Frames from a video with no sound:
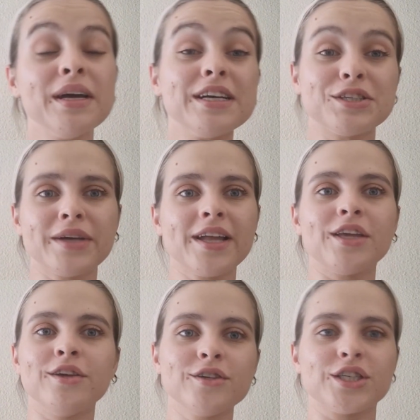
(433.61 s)
So you get
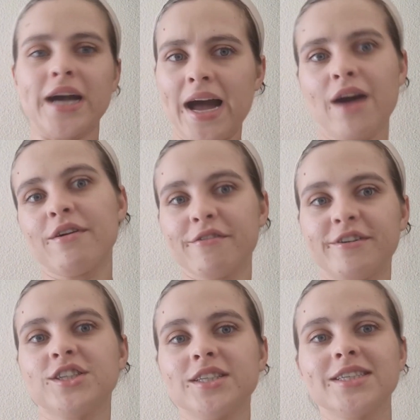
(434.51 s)
used to how
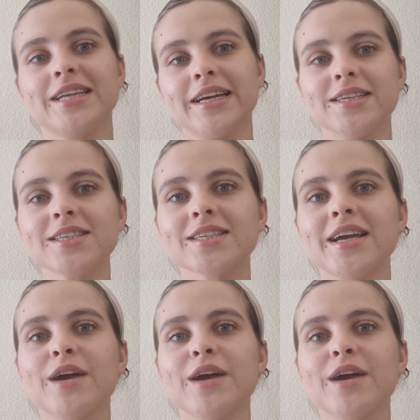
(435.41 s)
efficient it is,